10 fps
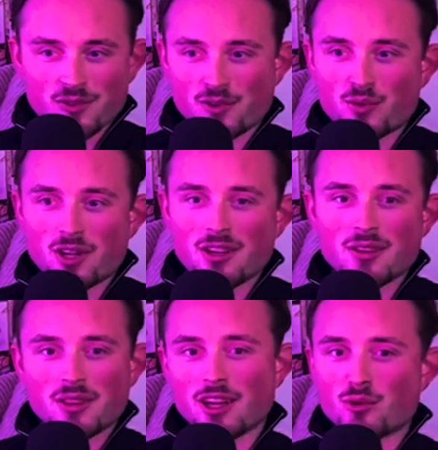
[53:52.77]
for free,
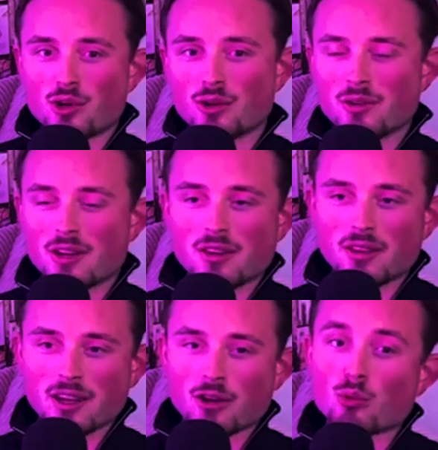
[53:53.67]
they grow, and then
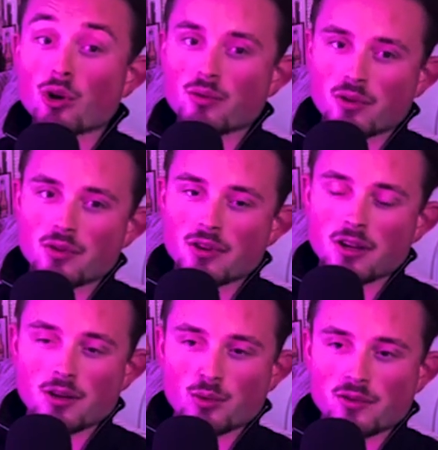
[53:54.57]
they can work for you,
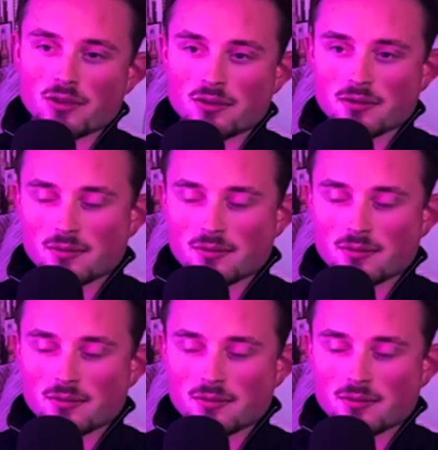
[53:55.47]
with you.